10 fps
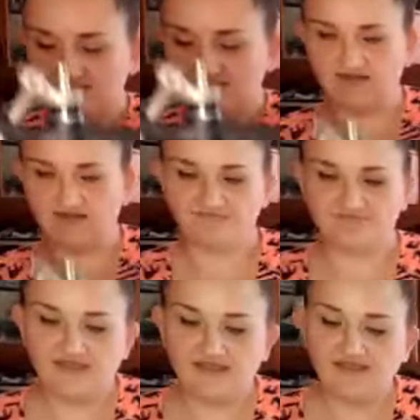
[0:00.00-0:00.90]
that.
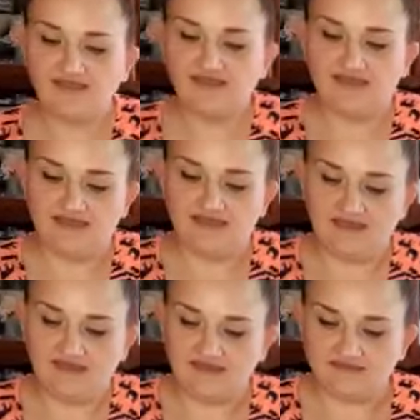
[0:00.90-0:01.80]

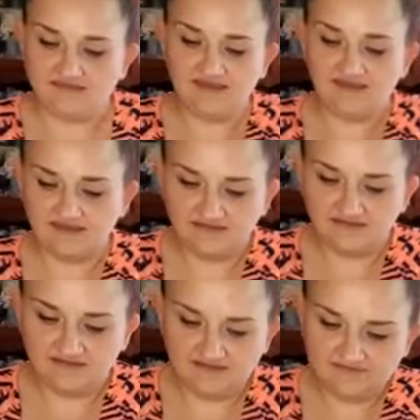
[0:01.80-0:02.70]
And then
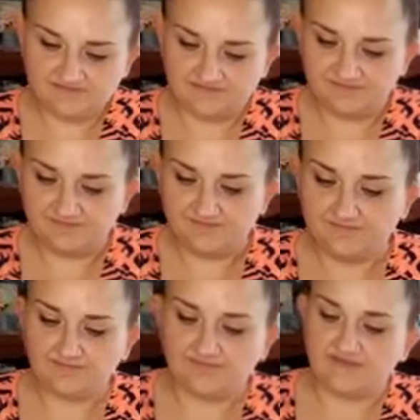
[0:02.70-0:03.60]

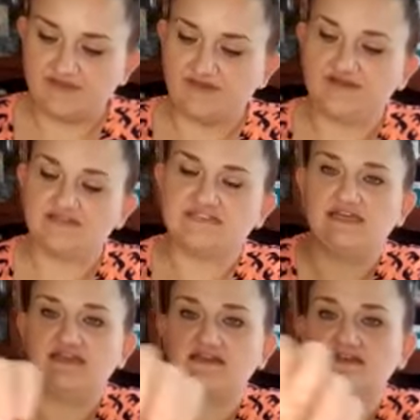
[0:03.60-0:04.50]
you're going to
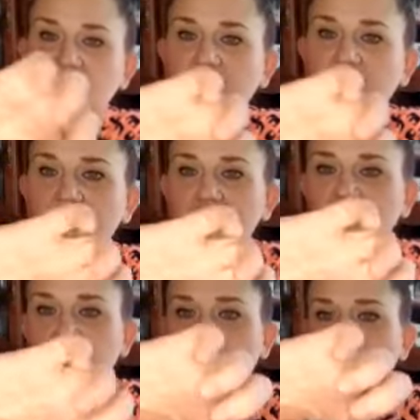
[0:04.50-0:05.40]
take
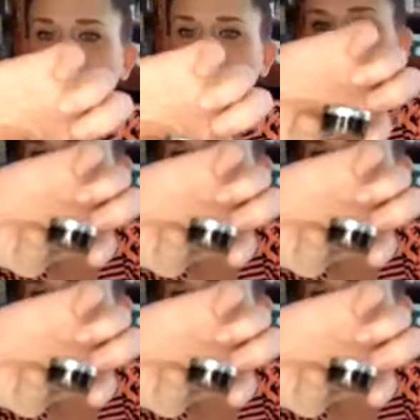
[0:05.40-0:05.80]
your other